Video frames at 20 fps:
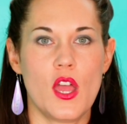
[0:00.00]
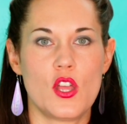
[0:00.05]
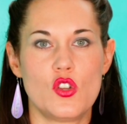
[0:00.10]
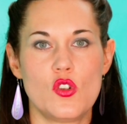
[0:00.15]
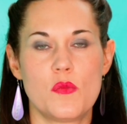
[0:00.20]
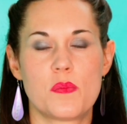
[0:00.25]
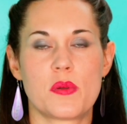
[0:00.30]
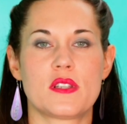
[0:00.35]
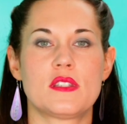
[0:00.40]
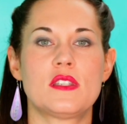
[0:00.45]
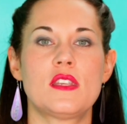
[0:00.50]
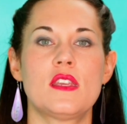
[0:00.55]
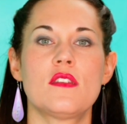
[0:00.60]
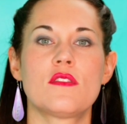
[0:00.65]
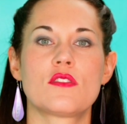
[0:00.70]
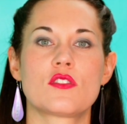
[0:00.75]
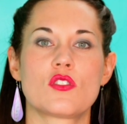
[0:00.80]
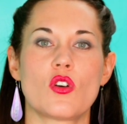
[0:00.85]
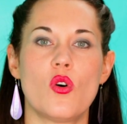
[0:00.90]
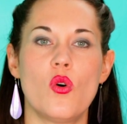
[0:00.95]
and who
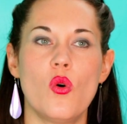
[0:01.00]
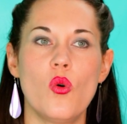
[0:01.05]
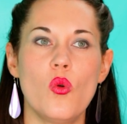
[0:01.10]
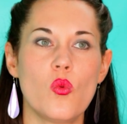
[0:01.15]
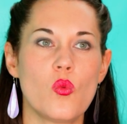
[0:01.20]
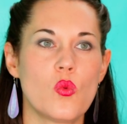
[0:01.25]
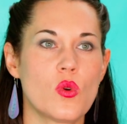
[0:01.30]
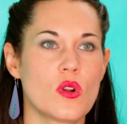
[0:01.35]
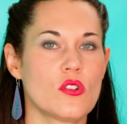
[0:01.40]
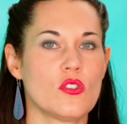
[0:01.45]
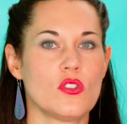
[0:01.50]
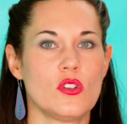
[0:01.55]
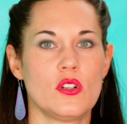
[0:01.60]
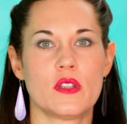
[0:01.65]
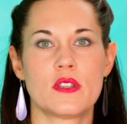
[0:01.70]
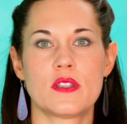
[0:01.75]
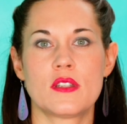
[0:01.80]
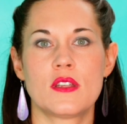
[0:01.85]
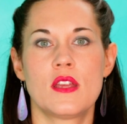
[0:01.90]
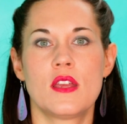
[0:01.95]
perceives the whole
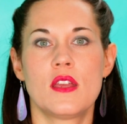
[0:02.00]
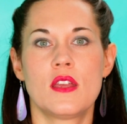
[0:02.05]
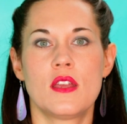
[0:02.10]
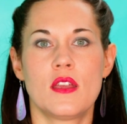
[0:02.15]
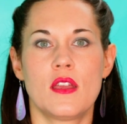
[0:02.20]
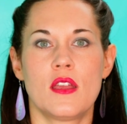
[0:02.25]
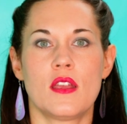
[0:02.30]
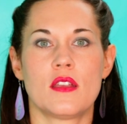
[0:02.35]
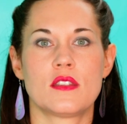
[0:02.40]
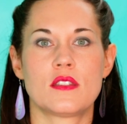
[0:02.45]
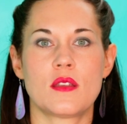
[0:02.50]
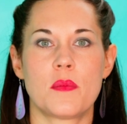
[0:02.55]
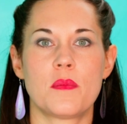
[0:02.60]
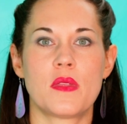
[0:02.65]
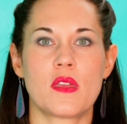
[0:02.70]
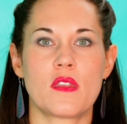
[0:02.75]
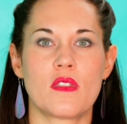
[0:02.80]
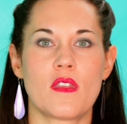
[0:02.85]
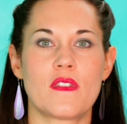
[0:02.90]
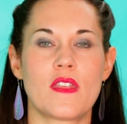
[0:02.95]
world as
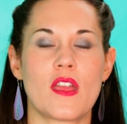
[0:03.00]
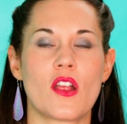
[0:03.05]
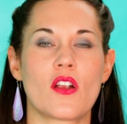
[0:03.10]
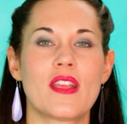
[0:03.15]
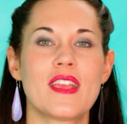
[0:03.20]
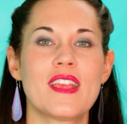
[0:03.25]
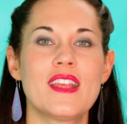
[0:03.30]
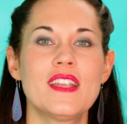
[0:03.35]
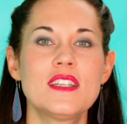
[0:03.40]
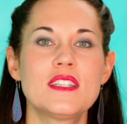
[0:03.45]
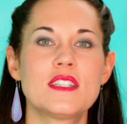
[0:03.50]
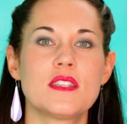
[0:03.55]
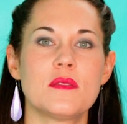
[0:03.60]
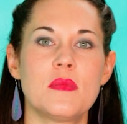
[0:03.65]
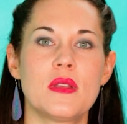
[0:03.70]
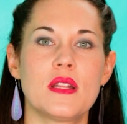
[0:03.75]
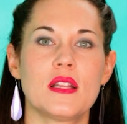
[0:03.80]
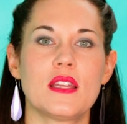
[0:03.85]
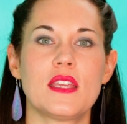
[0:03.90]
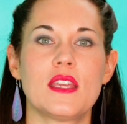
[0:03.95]
something that they are
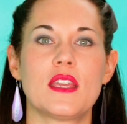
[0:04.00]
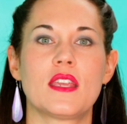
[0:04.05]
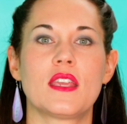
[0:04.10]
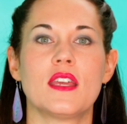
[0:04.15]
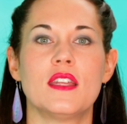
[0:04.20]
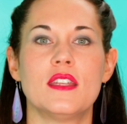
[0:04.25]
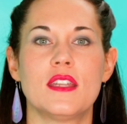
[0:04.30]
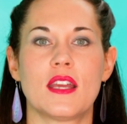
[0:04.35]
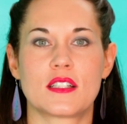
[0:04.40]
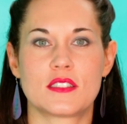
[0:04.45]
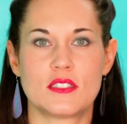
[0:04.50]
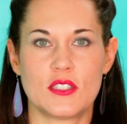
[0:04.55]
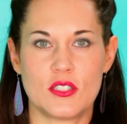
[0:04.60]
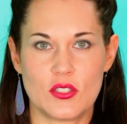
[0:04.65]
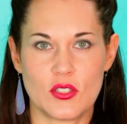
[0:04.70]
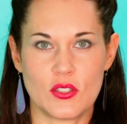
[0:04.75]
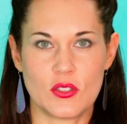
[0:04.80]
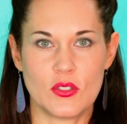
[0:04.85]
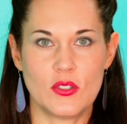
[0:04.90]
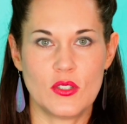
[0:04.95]
intimately connected
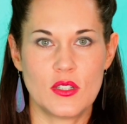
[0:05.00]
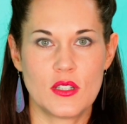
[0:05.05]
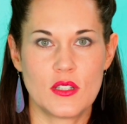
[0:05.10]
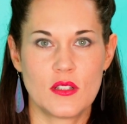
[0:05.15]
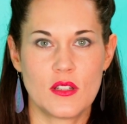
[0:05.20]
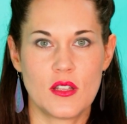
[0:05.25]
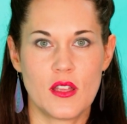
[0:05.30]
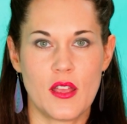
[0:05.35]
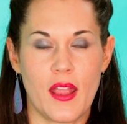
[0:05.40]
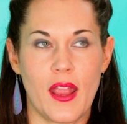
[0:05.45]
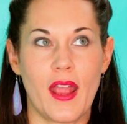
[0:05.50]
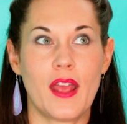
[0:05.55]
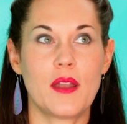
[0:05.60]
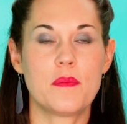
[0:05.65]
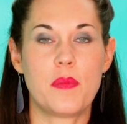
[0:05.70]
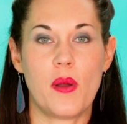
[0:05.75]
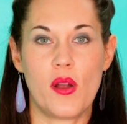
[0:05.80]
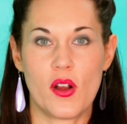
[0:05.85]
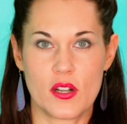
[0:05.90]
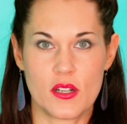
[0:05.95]
to
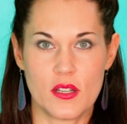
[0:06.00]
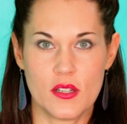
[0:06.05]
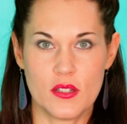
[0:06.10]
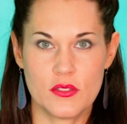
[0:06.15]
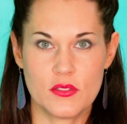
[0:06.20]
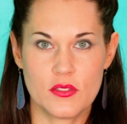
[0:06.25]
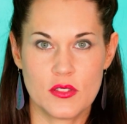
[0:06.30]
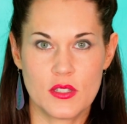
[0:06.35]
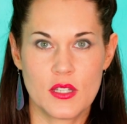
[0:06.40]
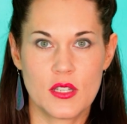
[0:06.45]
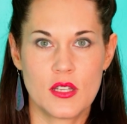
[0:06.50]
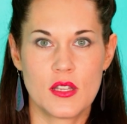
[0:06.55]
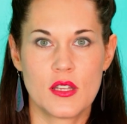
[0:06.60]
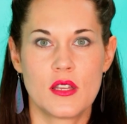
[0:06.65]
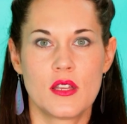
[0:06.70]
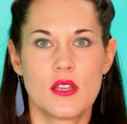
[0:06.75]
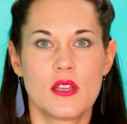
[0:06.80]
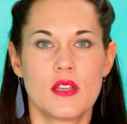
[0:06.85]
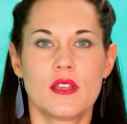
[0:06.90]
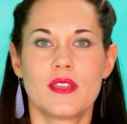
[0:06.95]
and part of,
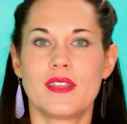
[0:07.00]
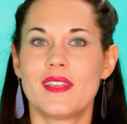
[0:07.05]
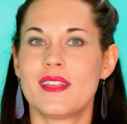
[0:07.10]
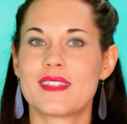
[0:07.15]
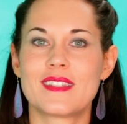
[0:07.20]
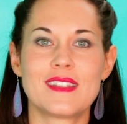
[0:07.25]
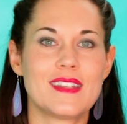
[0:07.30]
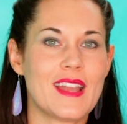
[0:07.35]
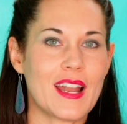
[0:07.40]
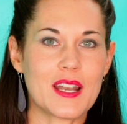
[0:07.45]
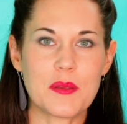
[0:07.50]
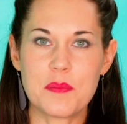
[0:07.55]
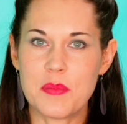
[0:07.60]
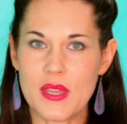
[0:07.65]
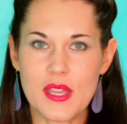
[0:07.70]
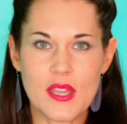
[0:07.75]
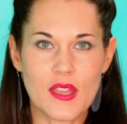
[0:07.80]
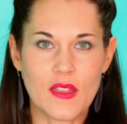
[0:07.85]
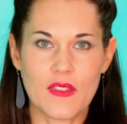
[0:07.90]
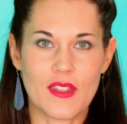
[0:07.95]
is not a
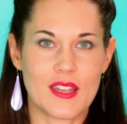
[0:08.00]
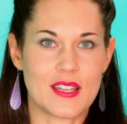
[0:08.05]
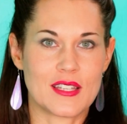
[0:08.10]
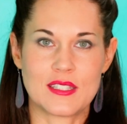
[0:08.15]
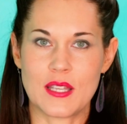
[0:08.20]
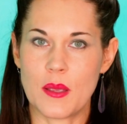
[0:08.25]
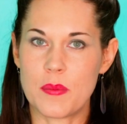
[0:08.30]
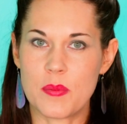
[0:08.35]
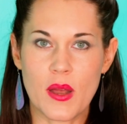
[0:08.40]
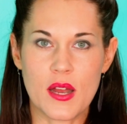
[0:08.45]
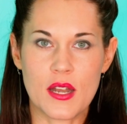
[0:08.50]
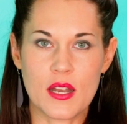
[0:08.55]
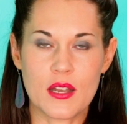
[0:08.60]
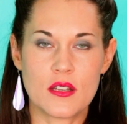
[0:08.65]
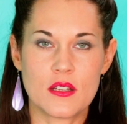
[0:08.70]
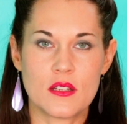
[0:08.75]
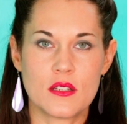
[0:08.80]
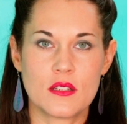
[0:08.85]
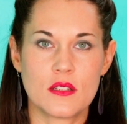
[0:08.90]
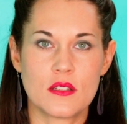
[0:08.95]
being that is
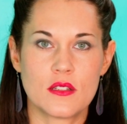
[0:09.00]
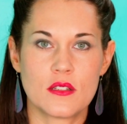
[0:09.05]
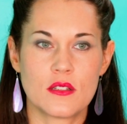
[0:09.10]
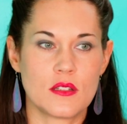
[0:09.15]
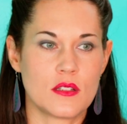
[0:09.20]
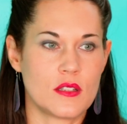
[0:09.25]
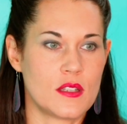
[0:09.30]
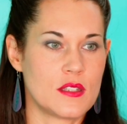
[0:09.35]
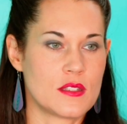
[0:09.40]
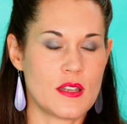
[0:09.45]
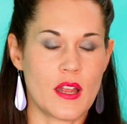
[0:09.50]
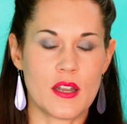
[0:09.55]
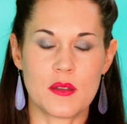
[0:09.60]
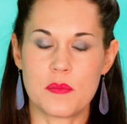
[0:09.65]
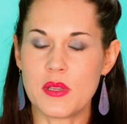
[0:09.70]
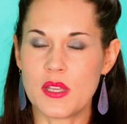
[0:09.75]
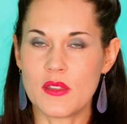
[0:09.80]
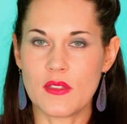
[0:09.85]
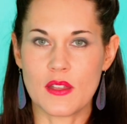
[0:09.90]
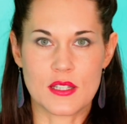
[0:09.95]
separated, is not a
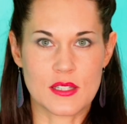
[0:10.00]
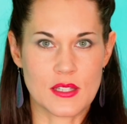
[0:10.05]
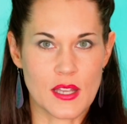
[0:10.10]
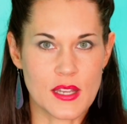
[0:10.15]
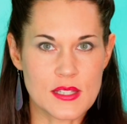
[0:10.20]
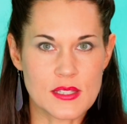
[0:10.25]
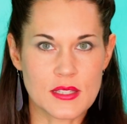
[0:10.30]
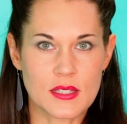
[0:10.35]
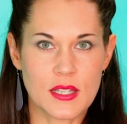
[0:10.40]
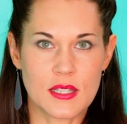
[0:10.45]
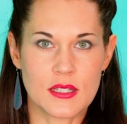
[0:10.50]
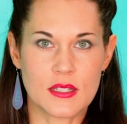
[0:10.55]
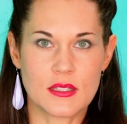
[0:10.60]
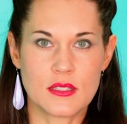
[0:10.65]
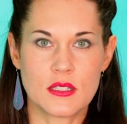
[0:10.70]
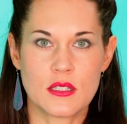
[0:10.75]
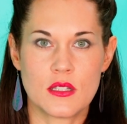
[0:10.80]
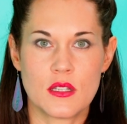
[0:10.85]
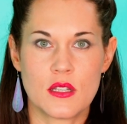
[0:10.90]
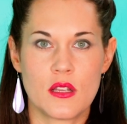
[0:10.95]
being that is
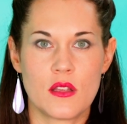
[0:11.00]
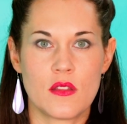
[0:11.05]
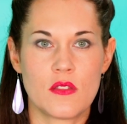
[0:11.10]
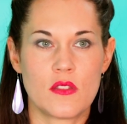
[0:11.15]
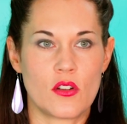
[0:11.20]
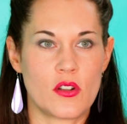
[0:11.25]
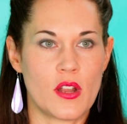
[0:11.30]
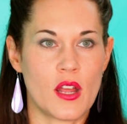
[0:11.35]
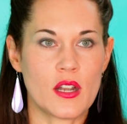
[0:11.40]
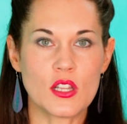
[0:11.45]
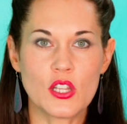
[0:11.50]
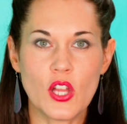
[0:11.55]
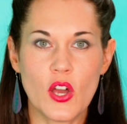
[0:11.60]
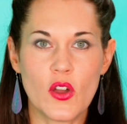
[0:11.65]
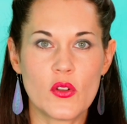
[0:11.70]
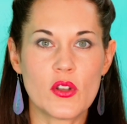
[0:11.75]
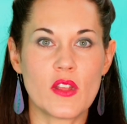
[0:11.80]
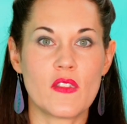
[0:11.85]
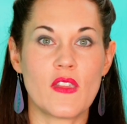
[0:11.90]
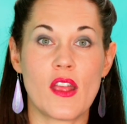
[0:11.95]
isolated. They're not
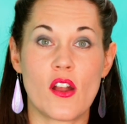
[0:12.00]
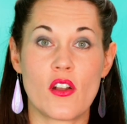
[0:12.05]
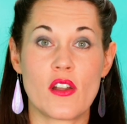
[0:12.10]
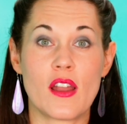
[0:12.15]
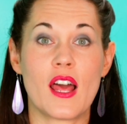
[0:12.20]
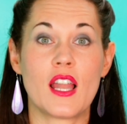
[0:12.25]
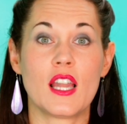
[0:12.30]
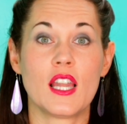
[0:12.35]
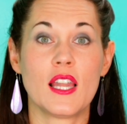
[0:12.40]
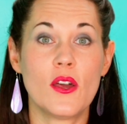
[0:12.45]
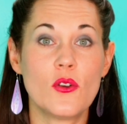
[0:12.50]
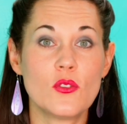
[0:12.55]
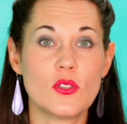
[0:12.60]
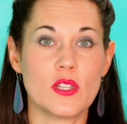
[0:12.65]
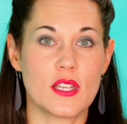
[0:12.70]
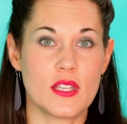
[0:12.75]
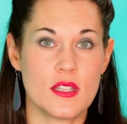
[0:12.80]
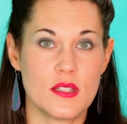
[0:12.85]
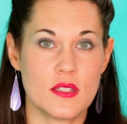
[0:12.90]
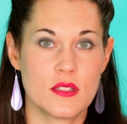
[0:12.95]
alone and they are not
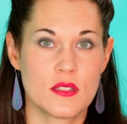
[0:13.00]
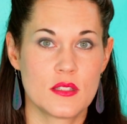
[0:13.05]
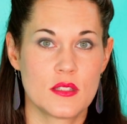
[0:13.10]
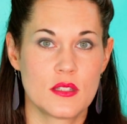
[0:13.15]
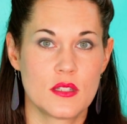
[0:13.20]
lonely.